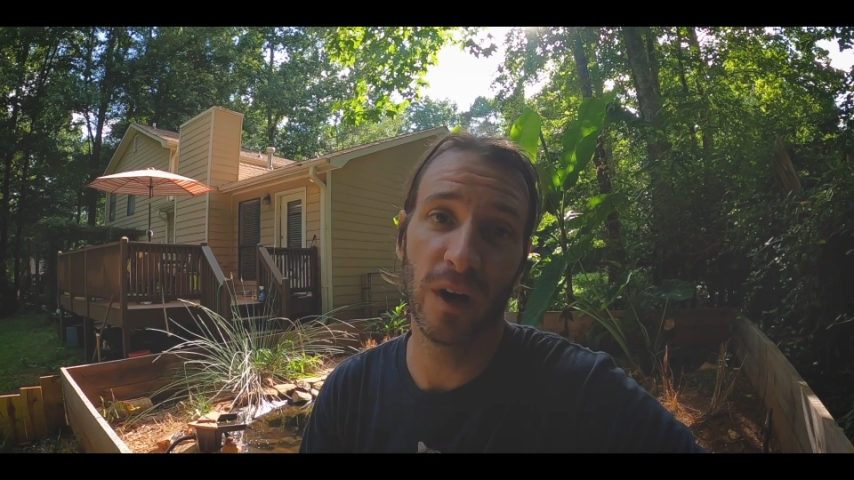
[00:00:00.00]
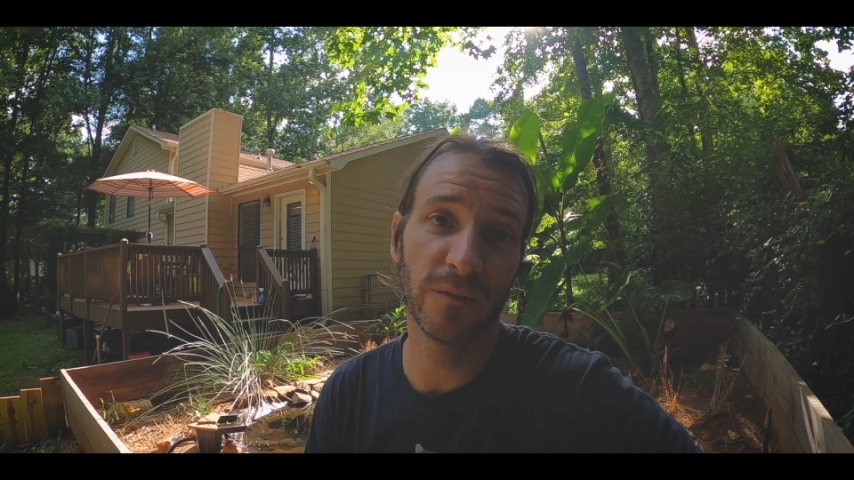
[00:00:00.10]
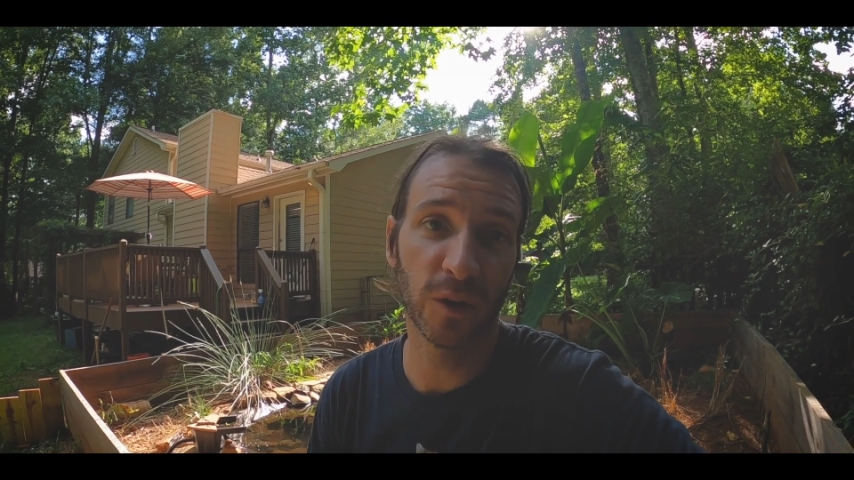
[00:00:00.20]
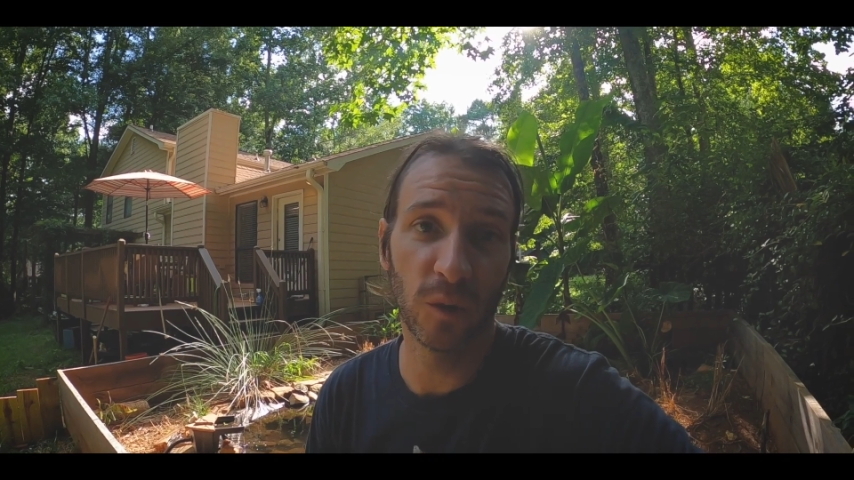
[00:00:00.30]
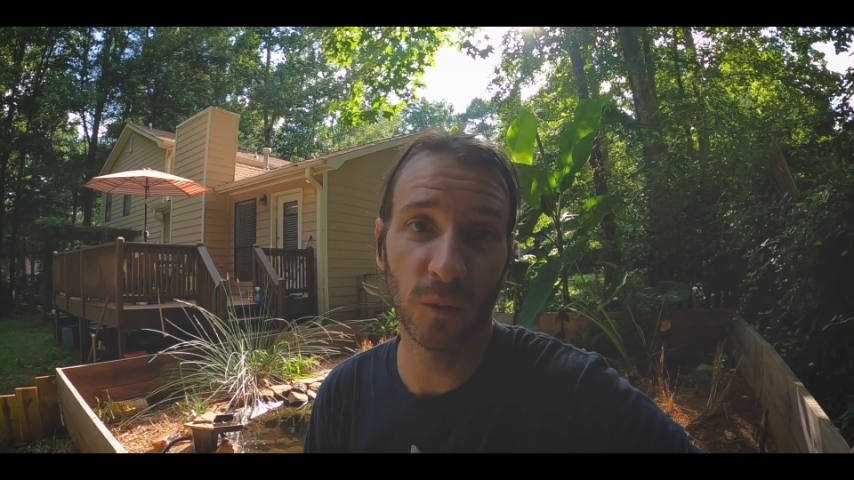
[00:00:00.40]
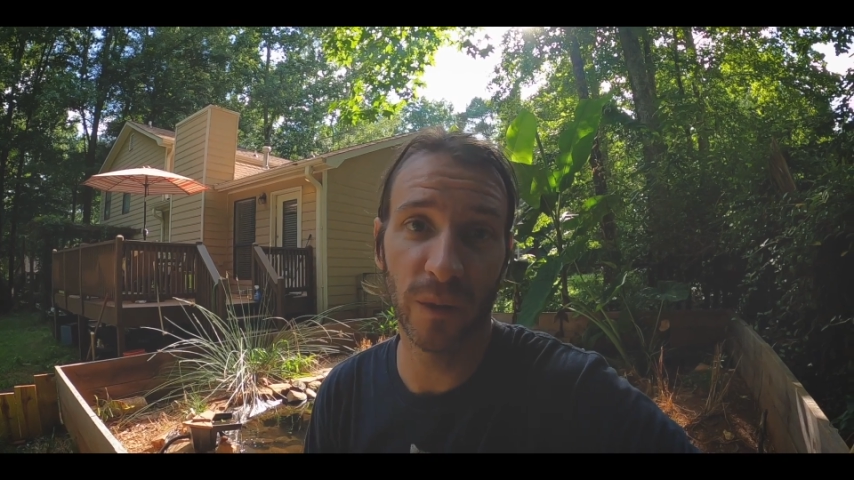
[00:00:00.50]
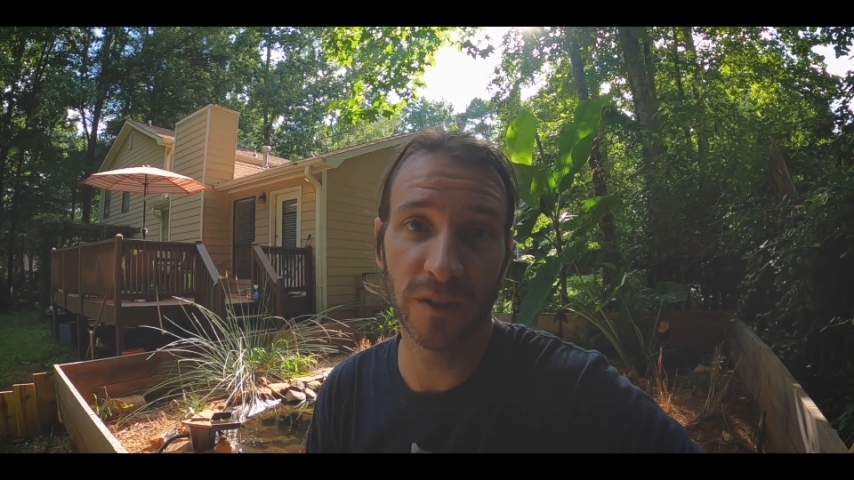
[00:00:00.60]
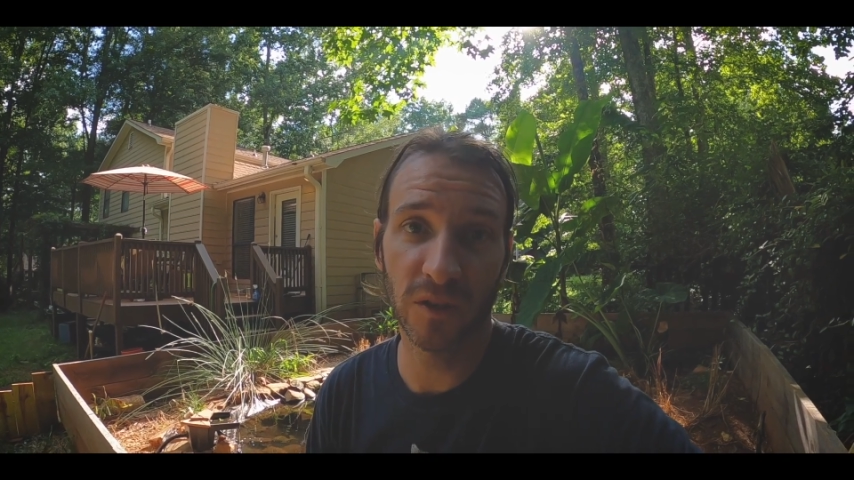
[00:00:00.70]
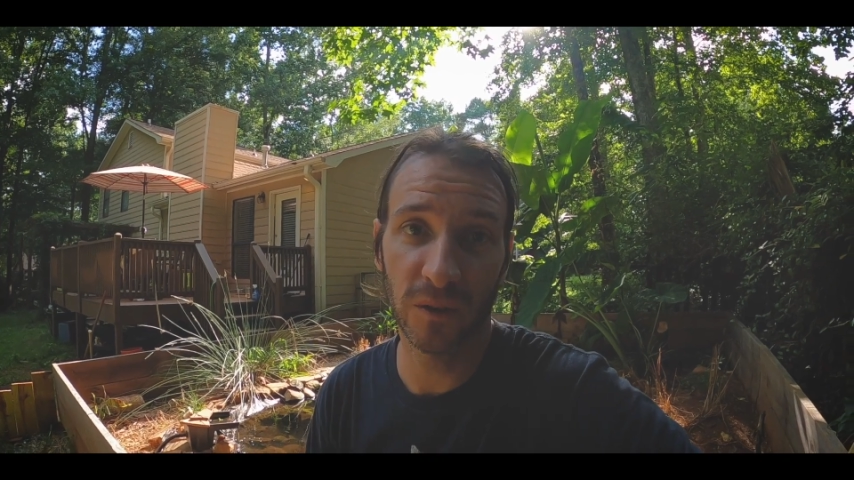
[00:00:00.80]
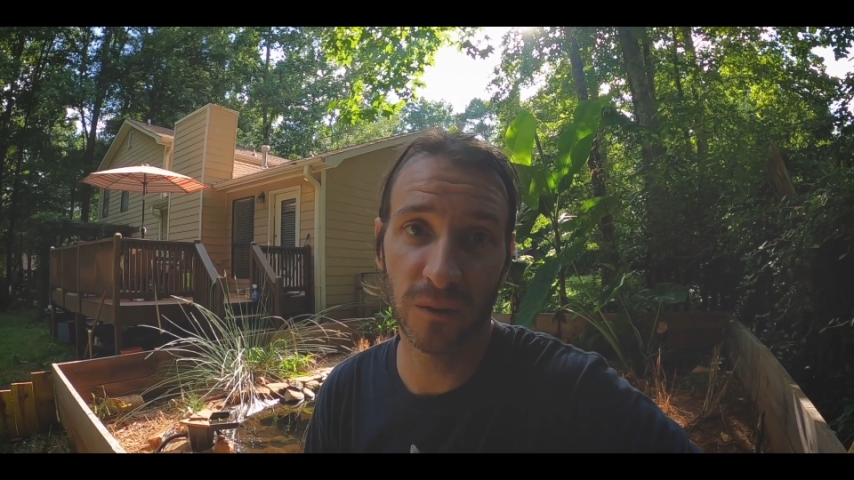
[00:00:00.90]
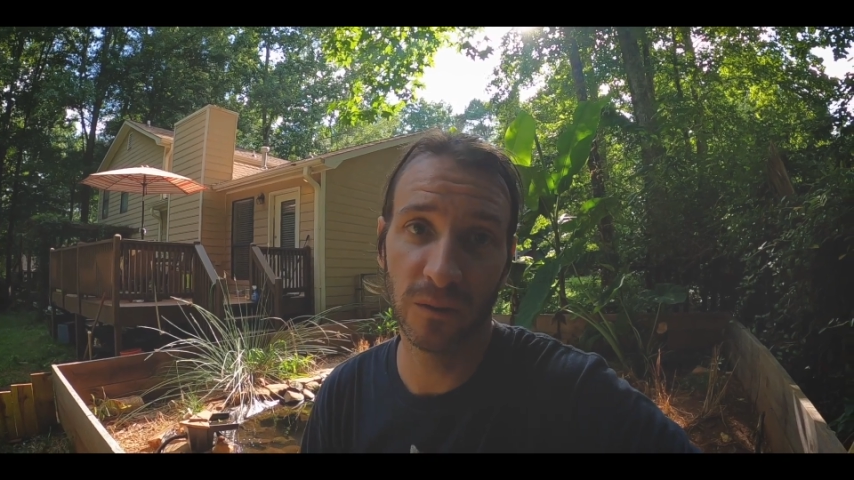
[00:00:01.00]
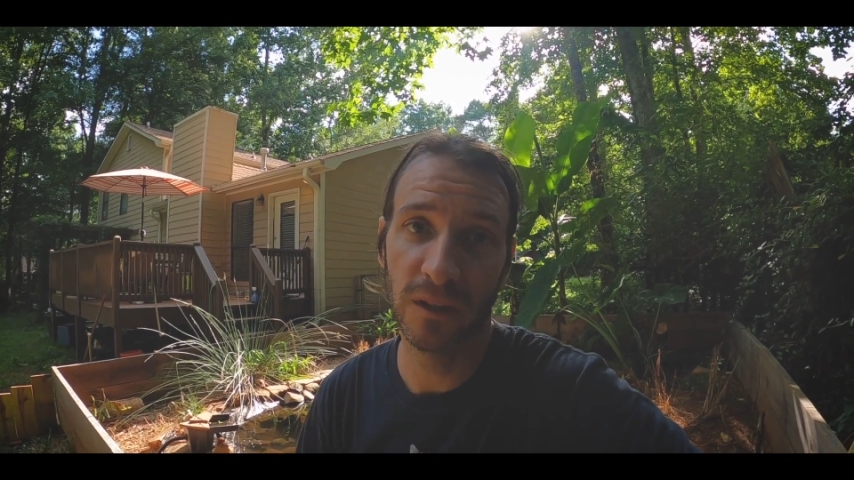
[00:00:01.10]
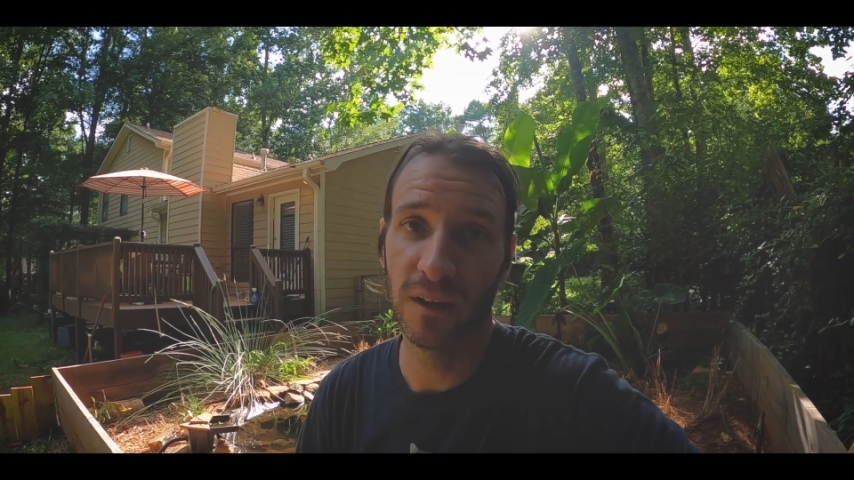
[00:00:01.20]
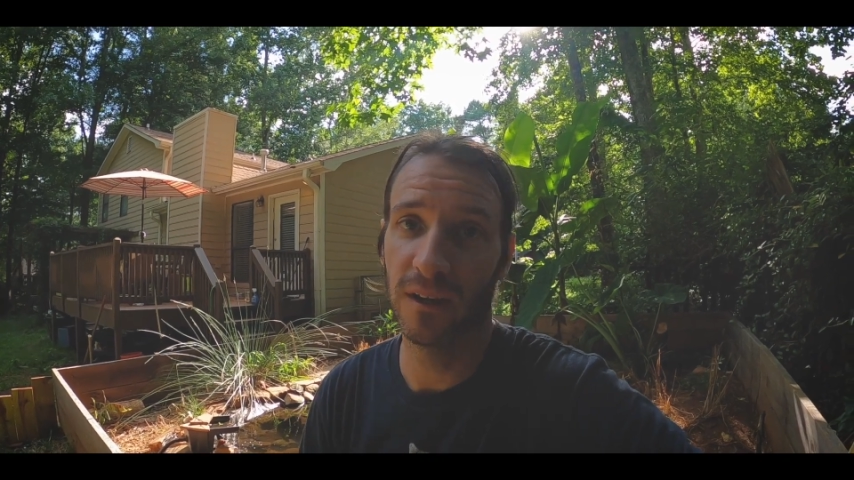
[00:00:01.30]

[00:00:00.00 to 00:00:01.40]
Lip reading: you have an overweight turtle,